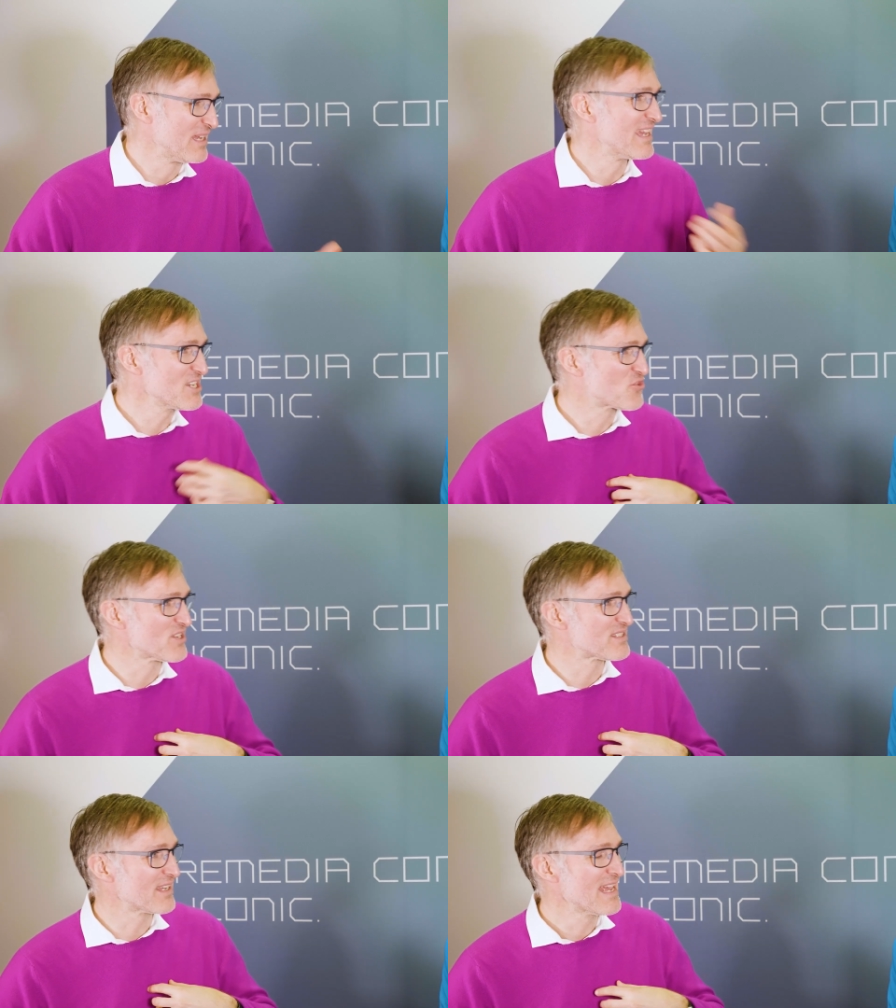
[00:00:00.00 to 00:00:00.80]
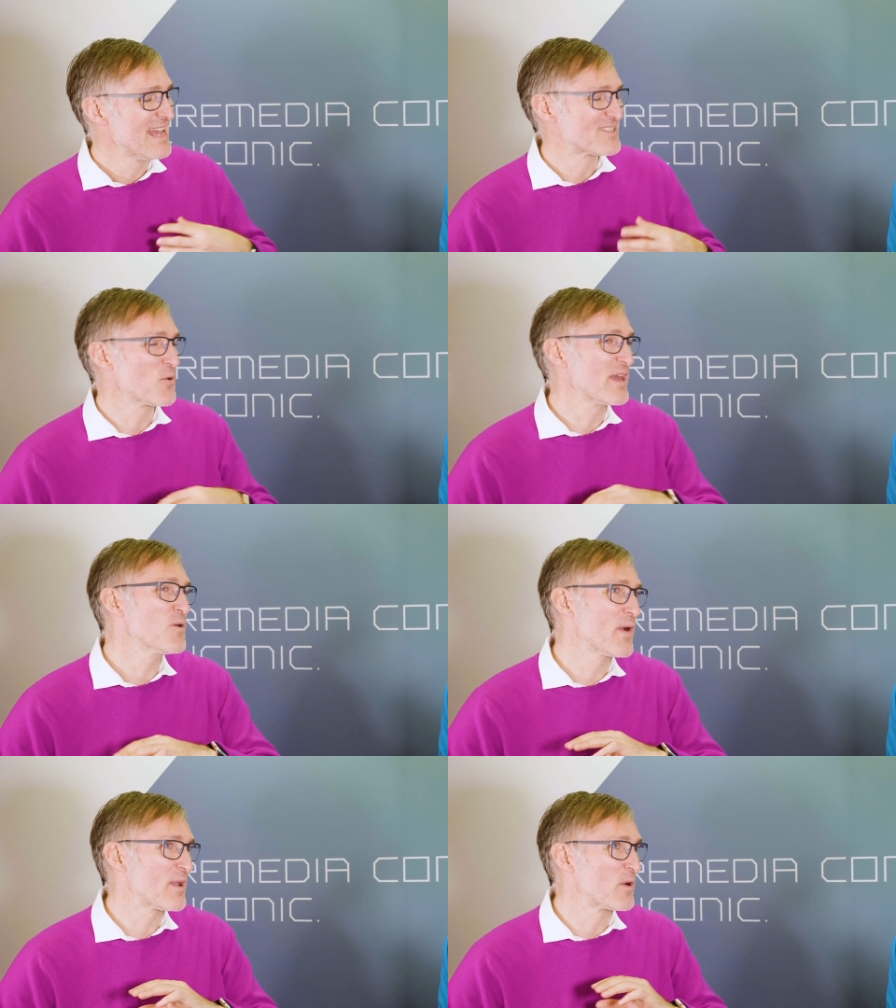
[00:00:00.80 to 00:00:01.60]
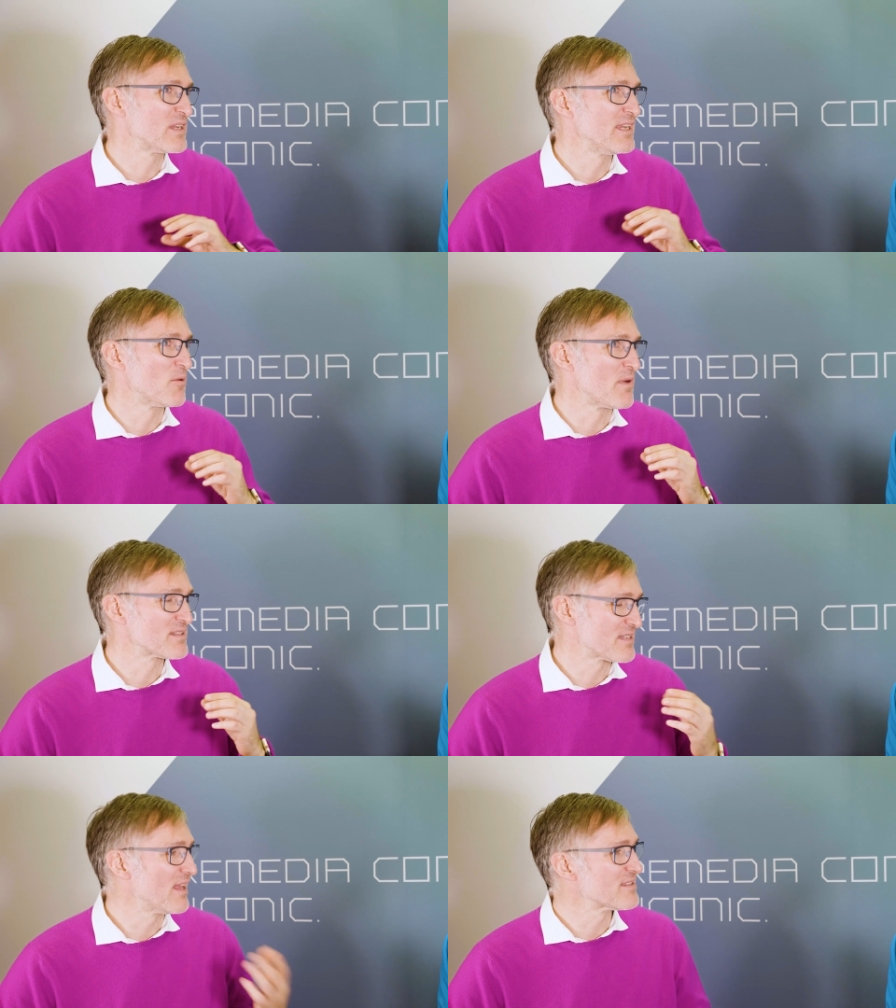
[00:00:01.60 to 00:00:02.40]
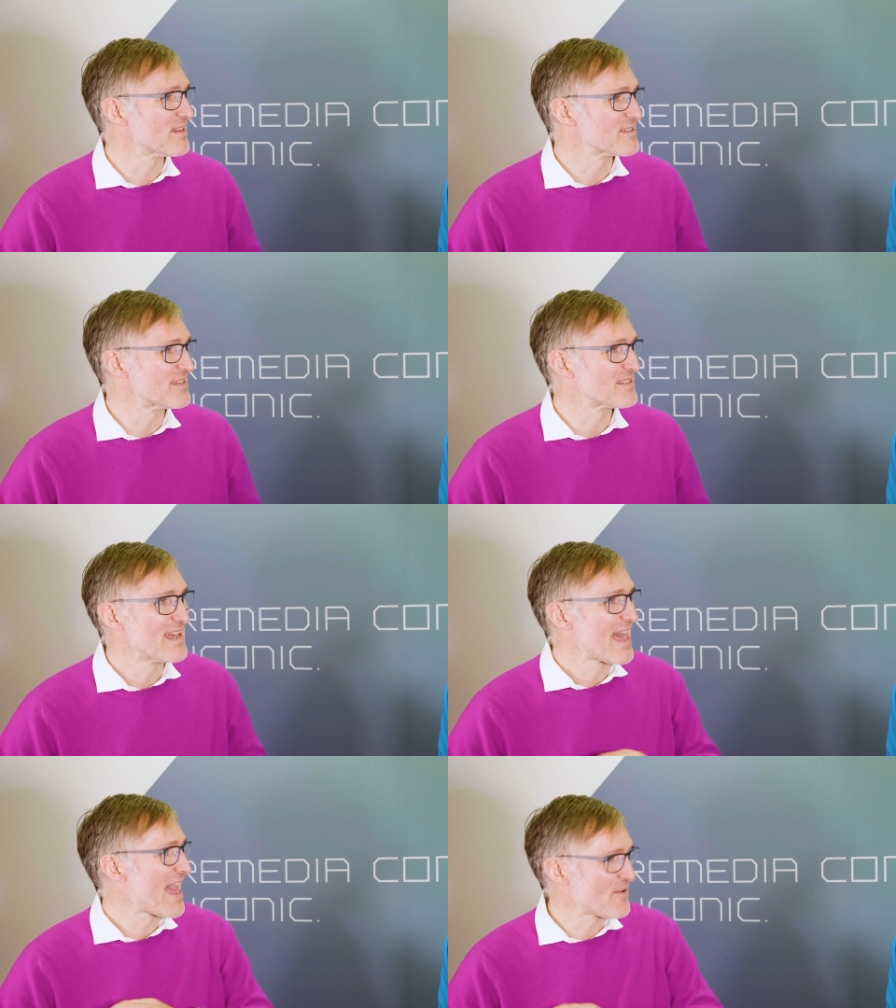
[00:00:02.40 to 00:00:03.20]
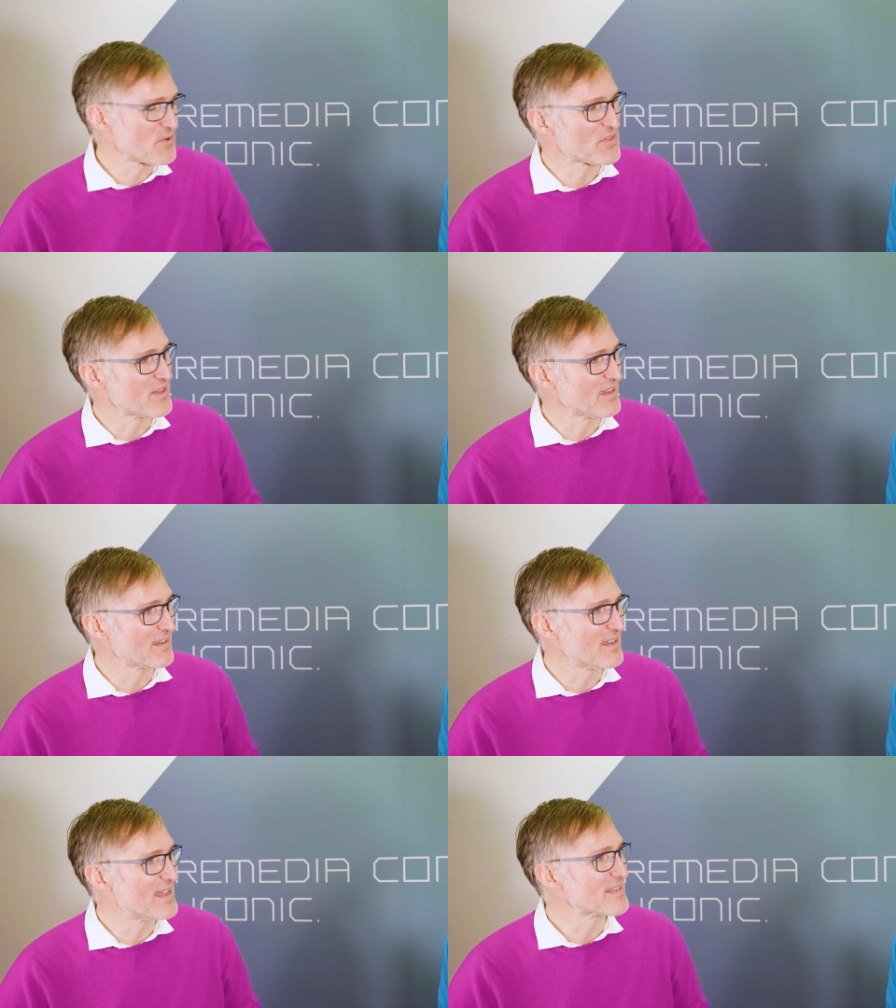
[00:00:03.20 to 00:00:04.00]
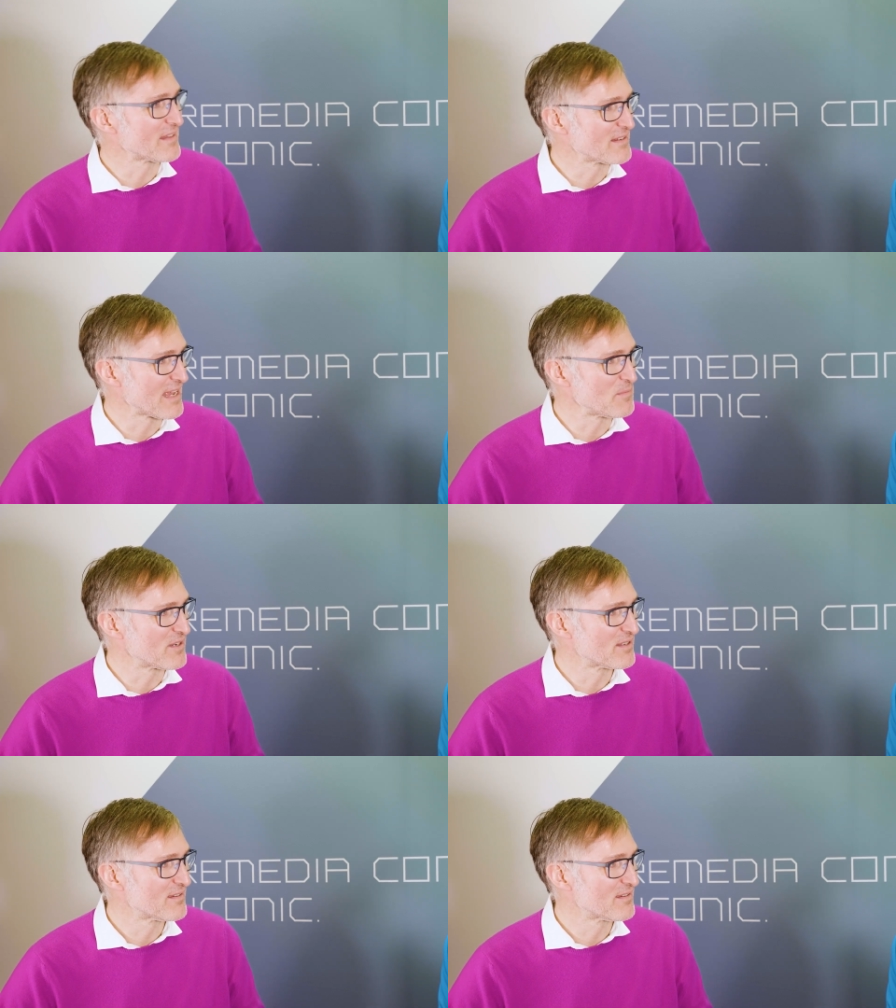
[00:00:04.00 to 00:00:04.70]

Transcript: Being interesting. So in a way, what Elon Musk tells us is everything is entertainment.